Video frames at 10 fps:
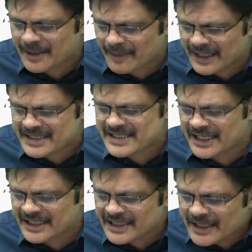
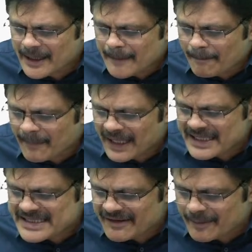-8,
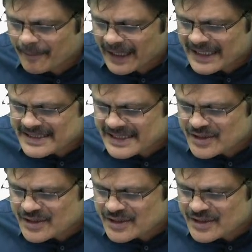-7, -6.